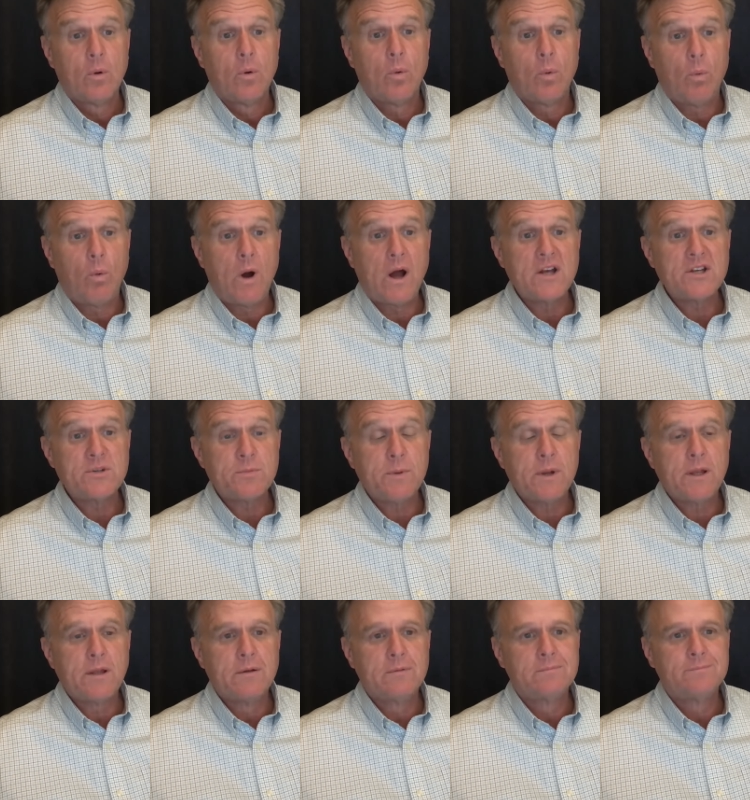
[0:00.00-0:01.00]
"Watch
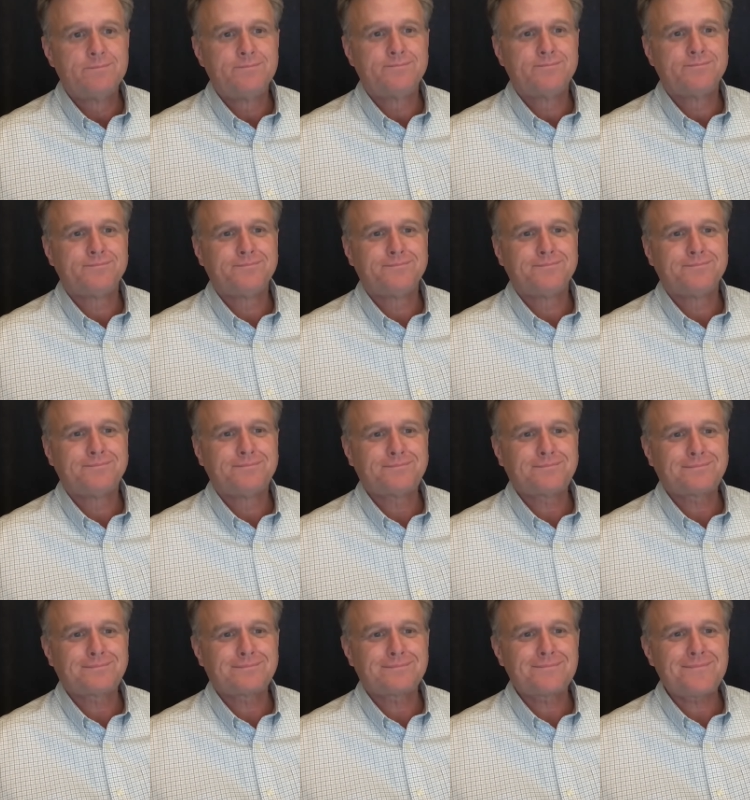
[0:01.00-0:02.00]
me."
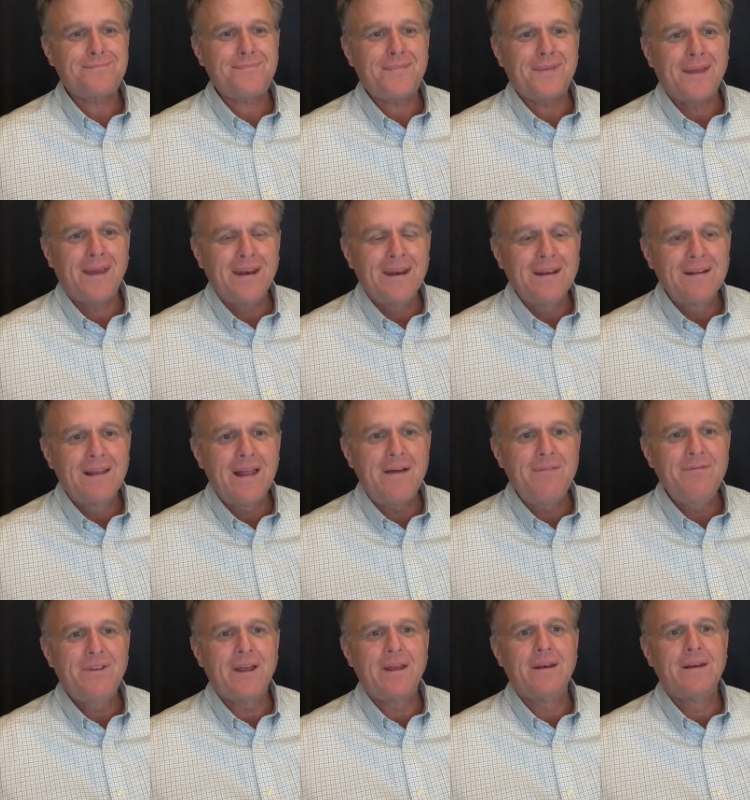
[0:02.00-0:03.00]
And he
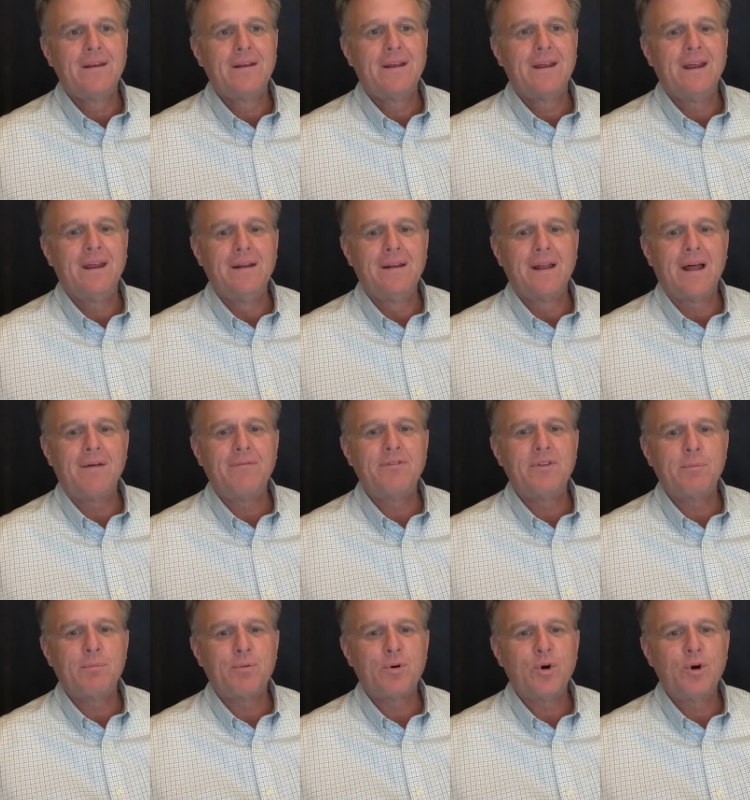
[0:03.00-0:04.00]
loved it. He loved
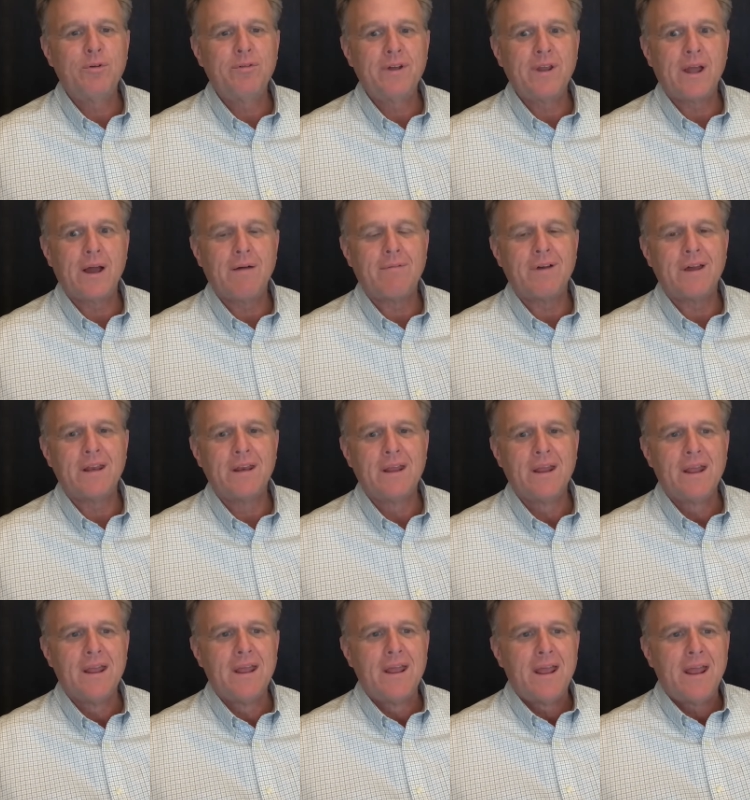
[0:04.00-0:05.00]
the proving of it.
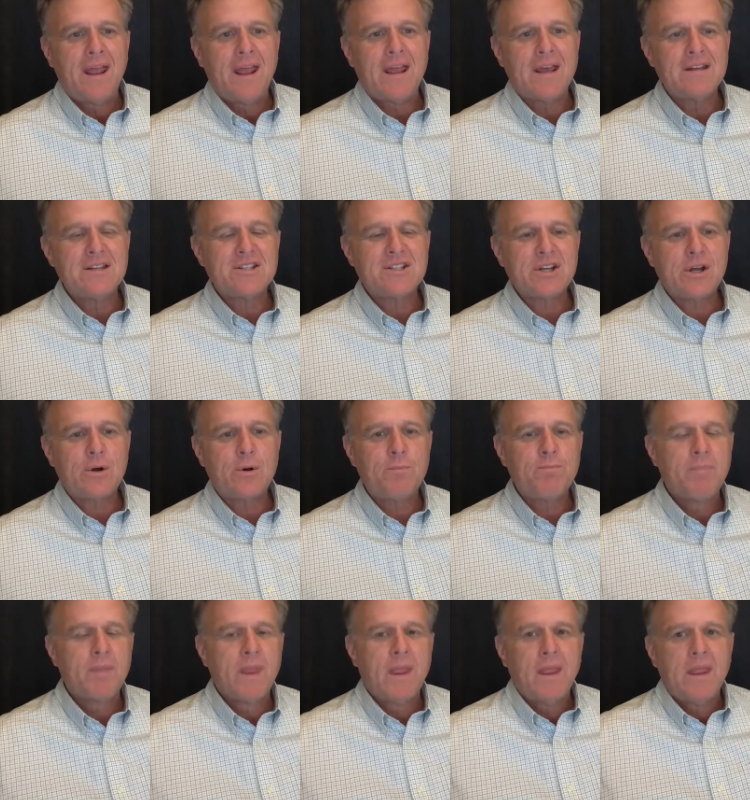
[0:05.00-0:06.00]
And
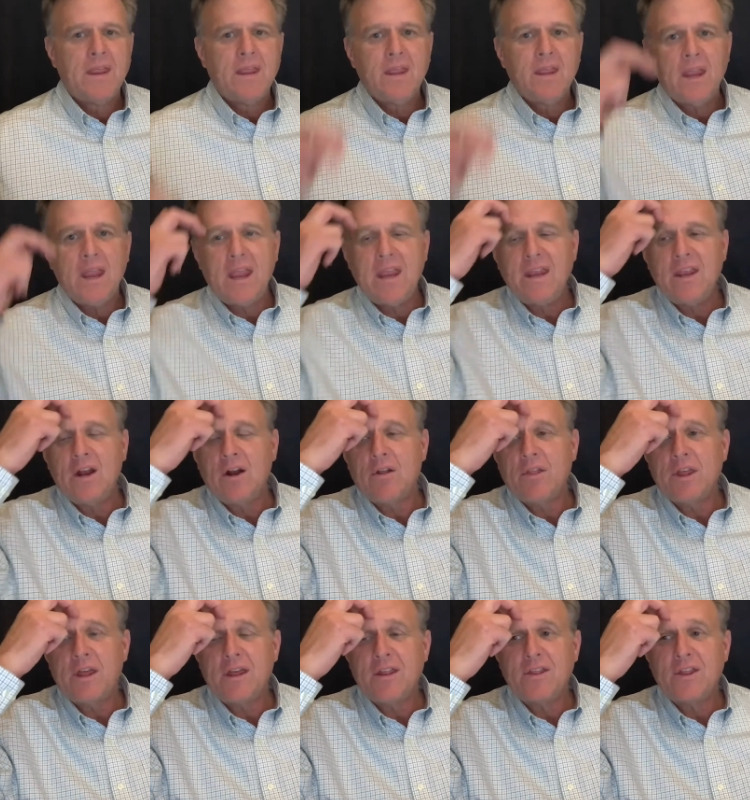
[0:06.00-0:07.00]
so,
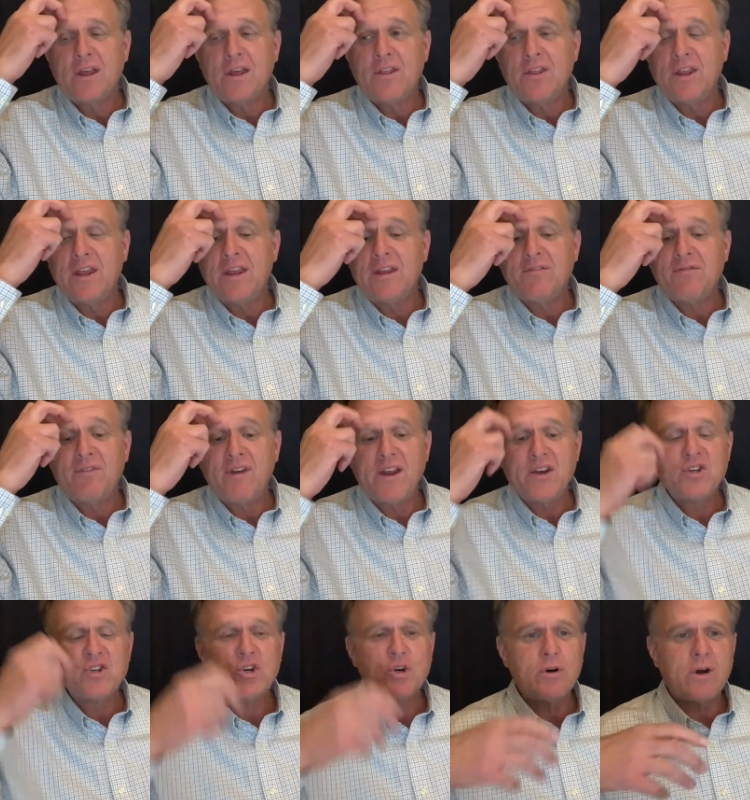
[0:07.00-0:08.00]
the
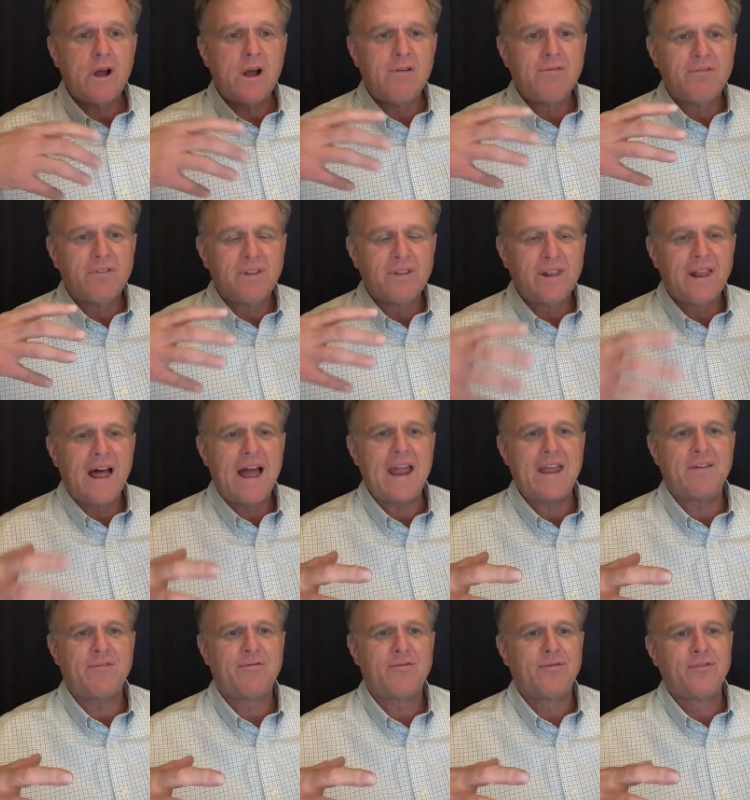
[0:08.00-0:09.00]
adventure of
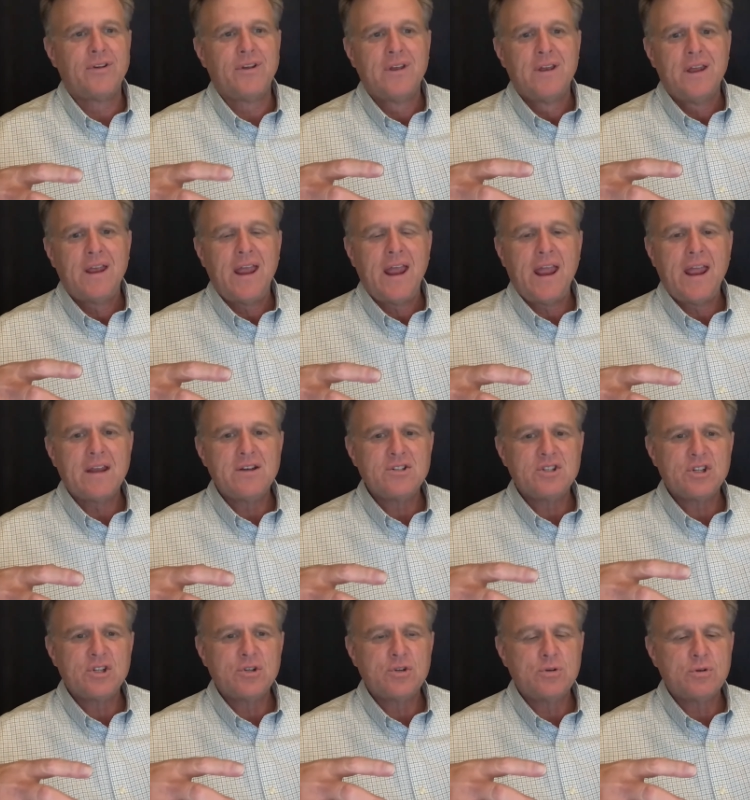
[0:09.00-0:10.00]
life, and
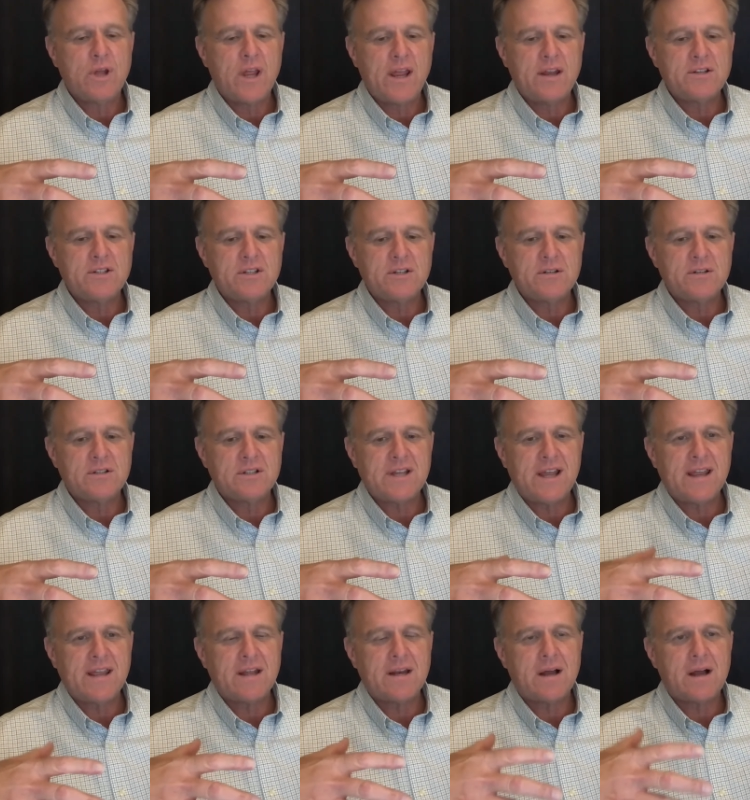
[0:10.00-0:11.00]
to
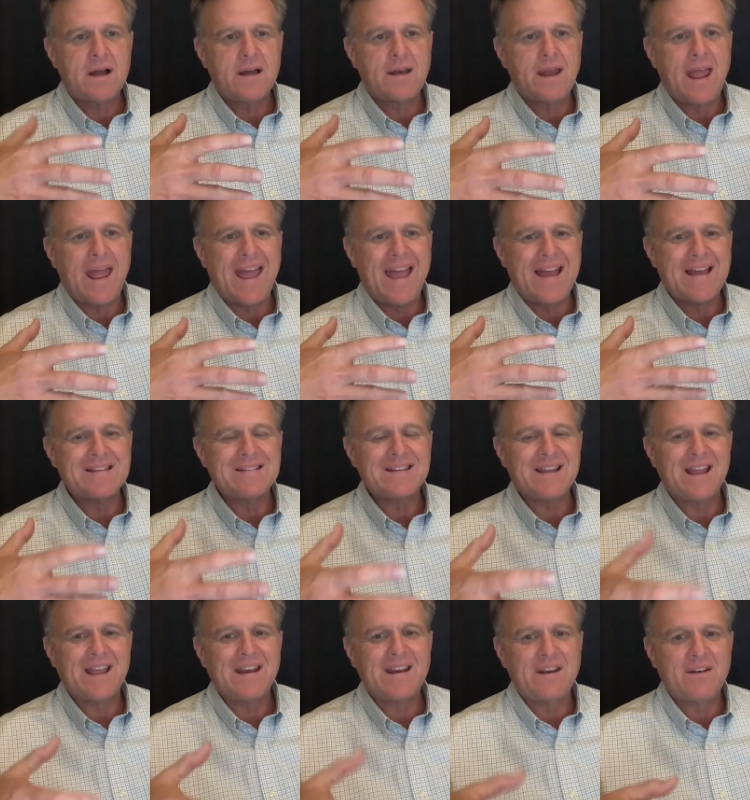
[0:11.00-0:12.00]
take it on as
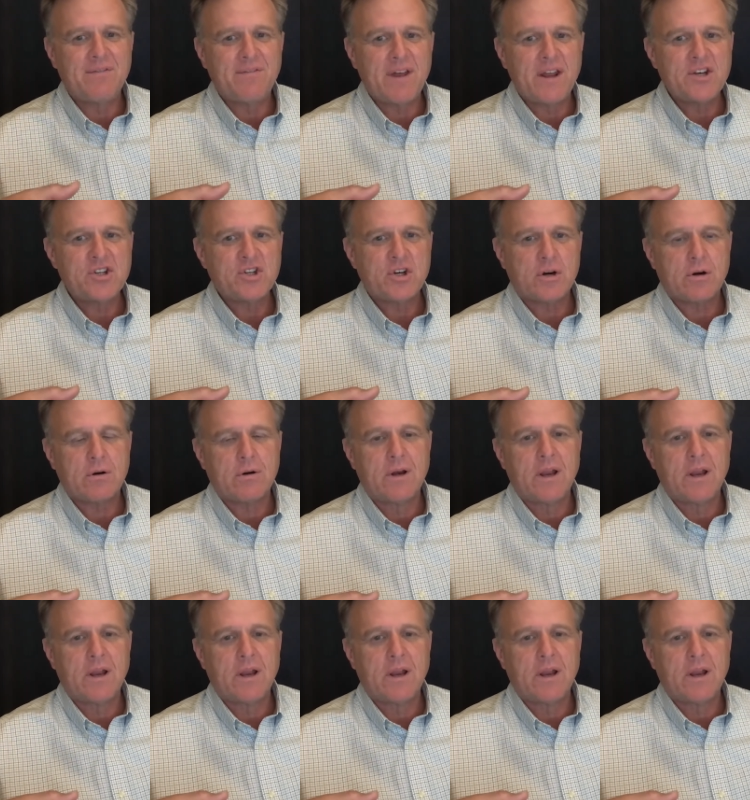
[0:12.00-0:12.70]
an adventure,